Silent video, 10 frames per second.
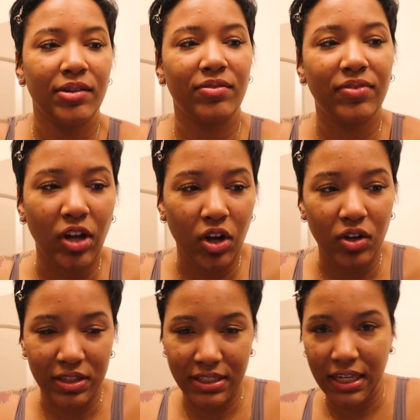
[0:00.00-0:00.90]

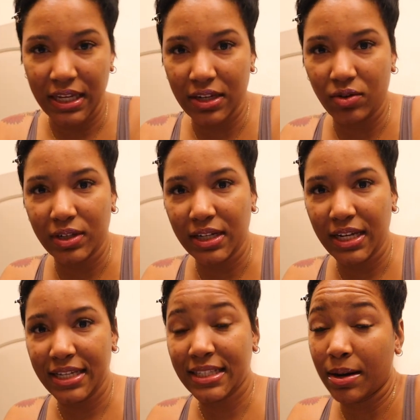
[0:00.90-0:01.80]
vlogs in on the
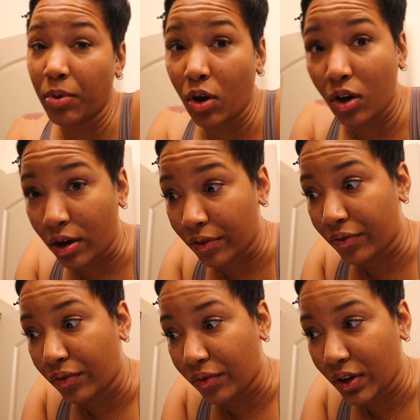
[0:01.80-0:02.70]
days that I'm
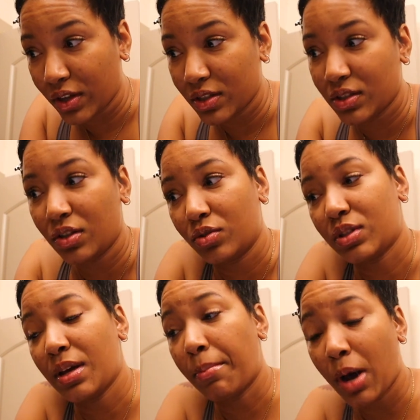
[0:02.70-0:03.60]
off. So
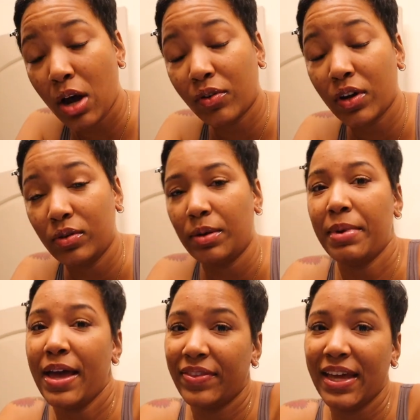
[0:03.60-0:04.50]
tomorrow I'm
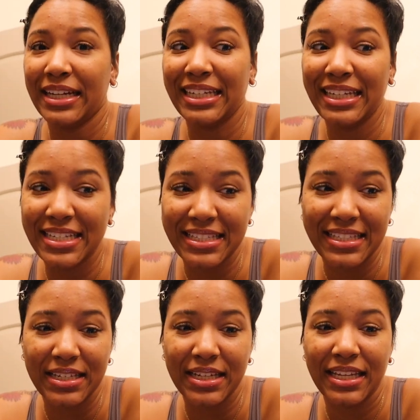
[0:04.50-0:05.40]
gonna have to at
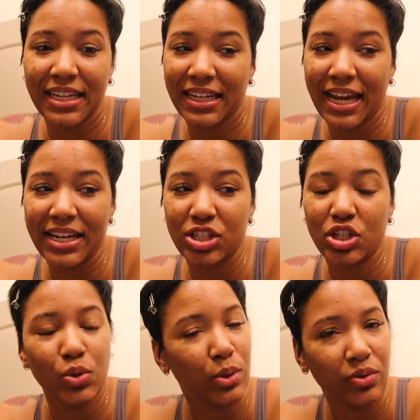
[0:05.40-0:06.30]
least get like
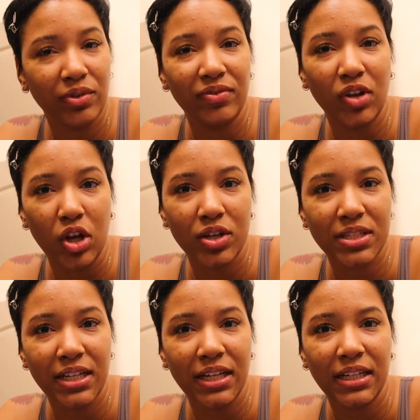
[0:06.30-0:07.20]
two or three
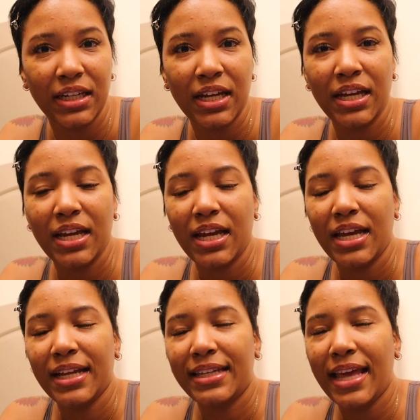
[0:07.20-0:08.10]
vlogs done
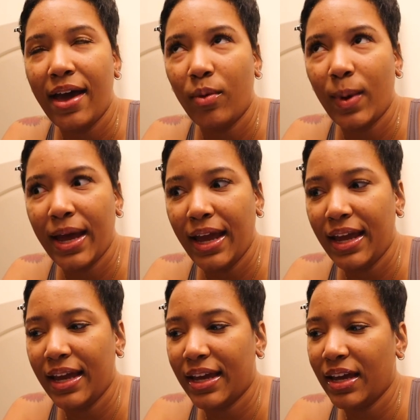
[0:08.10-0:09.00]
that way
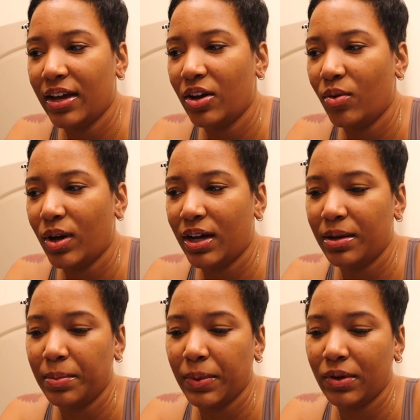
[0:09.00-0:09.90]
it can go
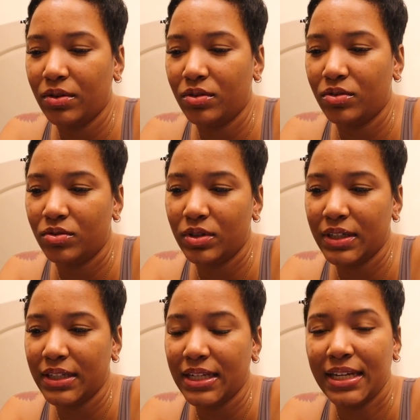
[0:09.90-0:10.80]
up
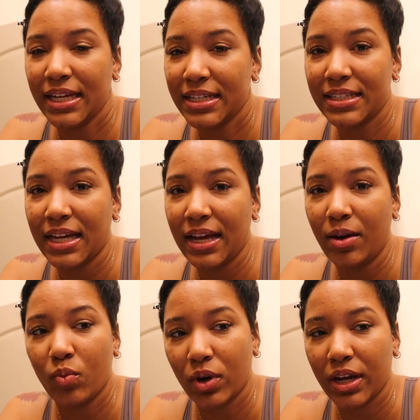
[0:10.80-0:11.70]
on the days that
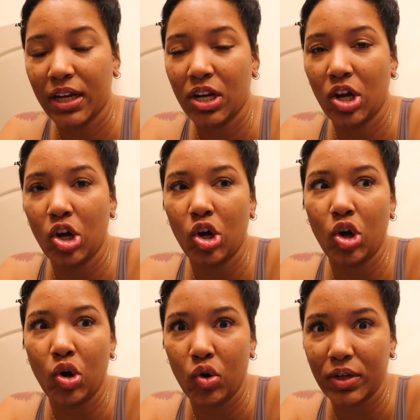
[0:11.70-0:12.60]
I'm working
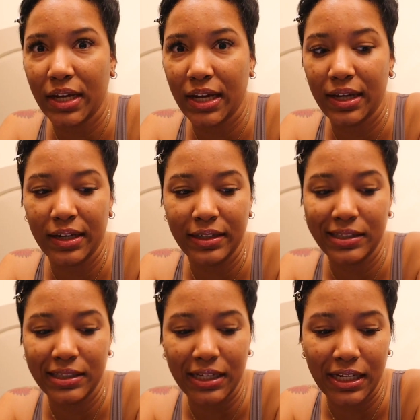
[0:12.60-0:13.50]
all day.
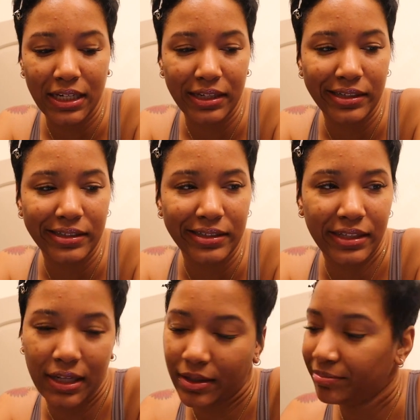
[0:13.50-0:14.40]
Like,
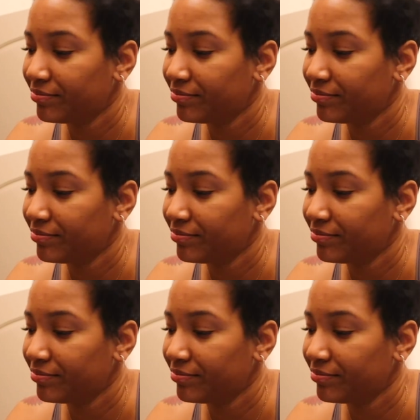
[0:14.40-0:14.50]
yeah.